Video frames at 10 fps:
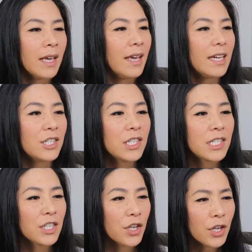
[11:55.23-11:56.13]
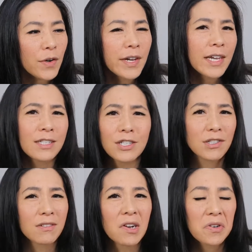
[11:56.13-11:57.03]
And she said, you can go ahead and
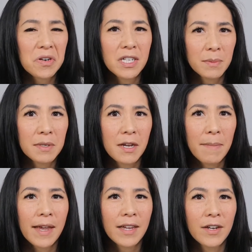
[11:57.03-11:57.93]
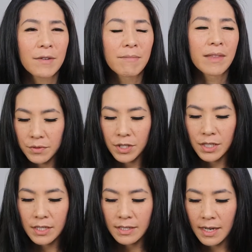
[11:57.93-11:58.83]
just call your husband and come back here.
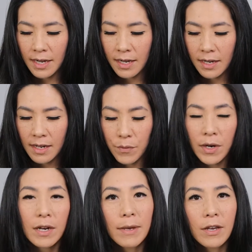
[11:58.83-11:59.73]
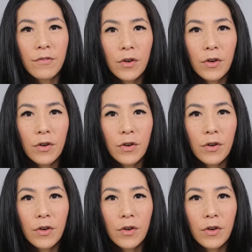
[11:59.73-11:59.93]
She said, we're going to make a few